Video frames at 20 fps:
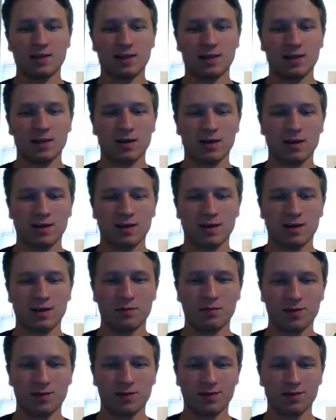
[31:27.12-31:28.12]

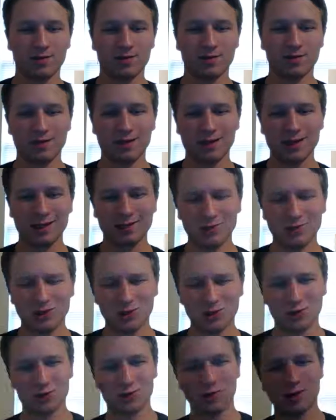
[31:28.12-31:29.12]
number 11 just
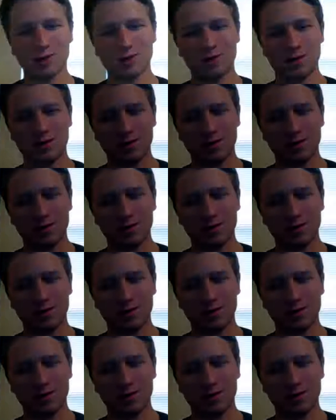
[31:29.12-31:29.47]
1?